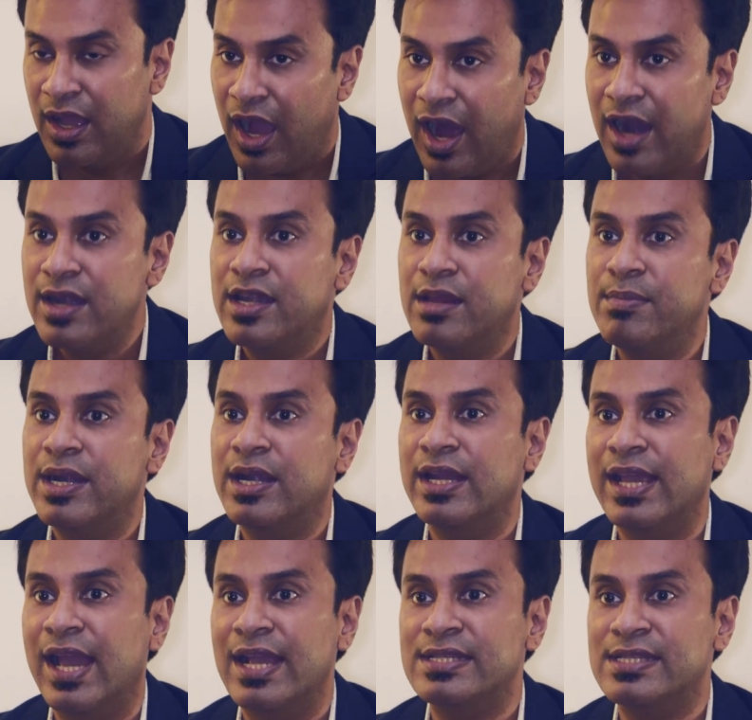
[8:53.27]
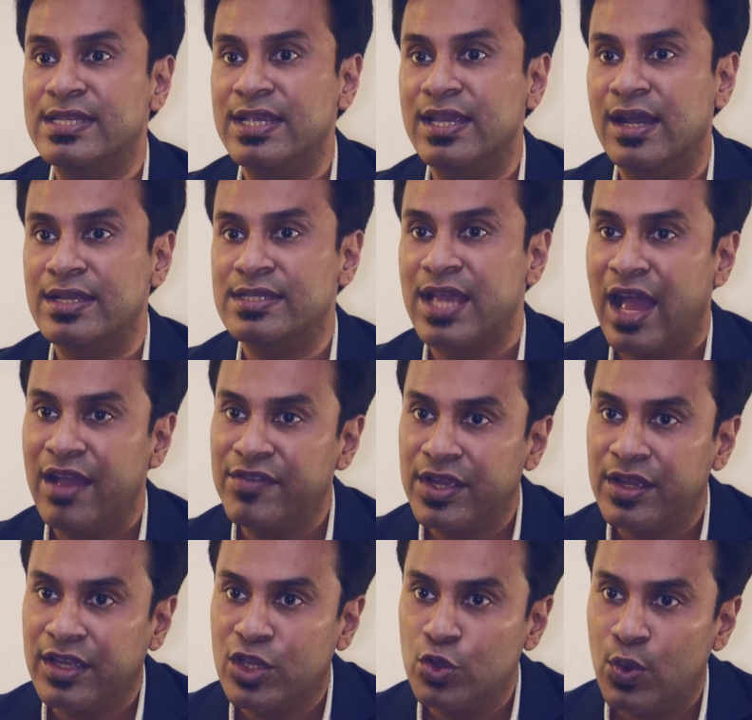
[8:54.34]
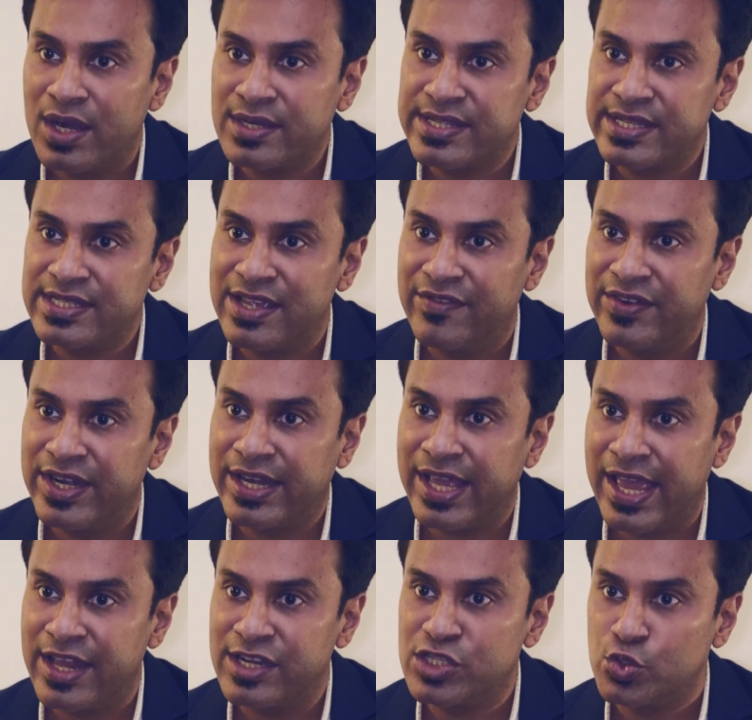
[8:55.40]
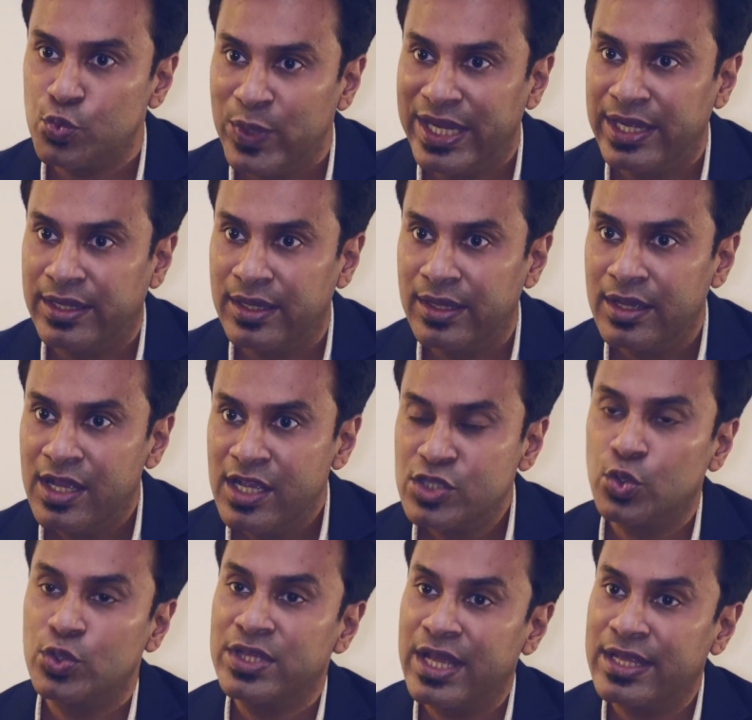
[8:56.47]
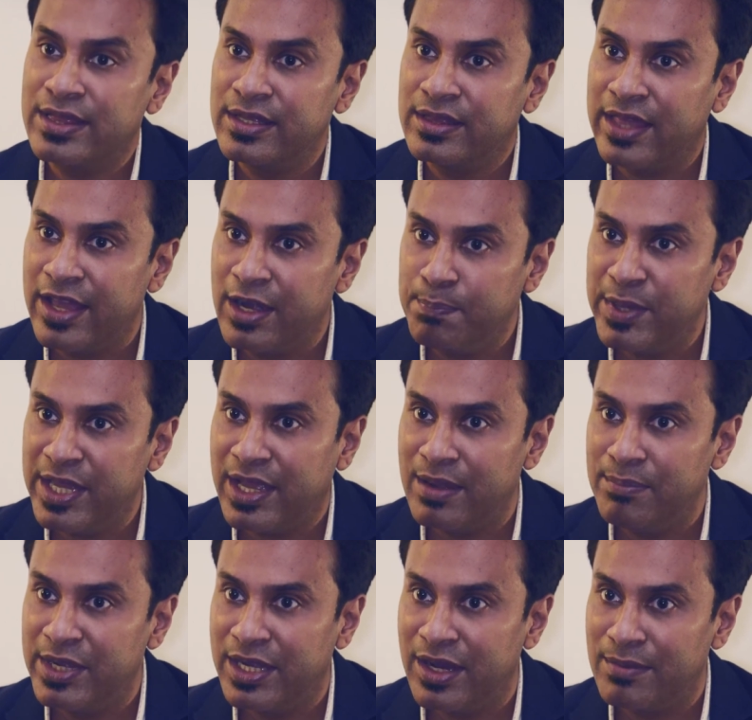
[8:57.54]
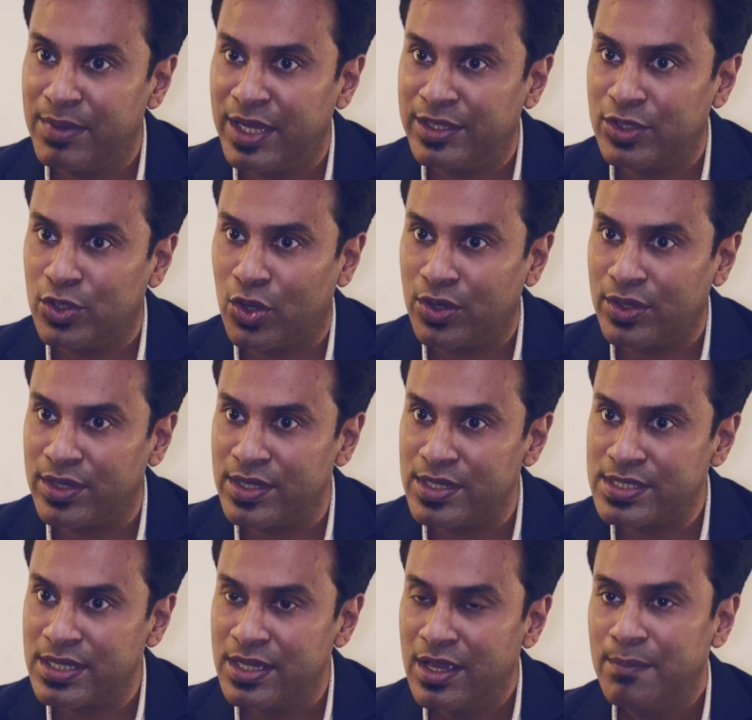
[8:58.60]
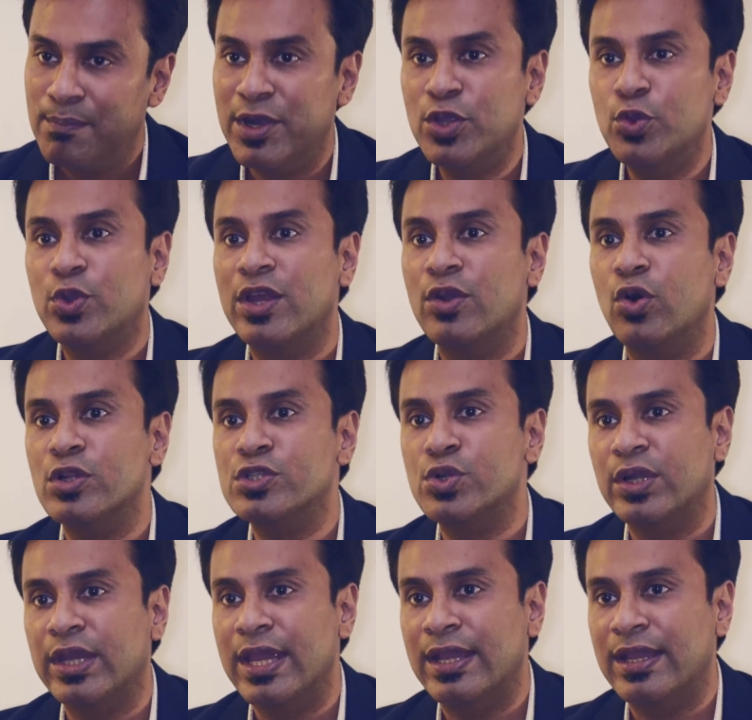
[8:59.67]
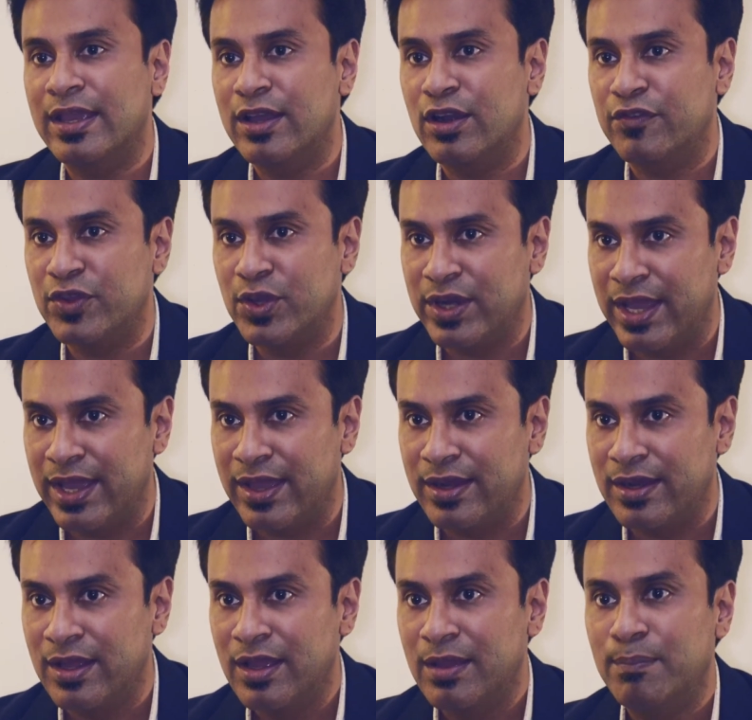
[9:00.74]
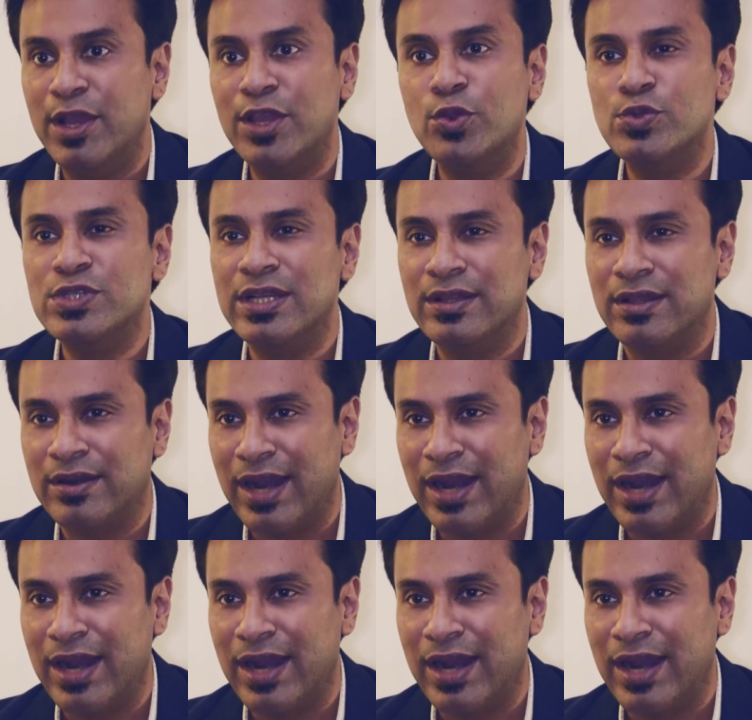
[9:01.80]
Ultimately, I see us having a QR678 hair suite so that the therapy can be done by the doctors, but you can also take care of your hair by using the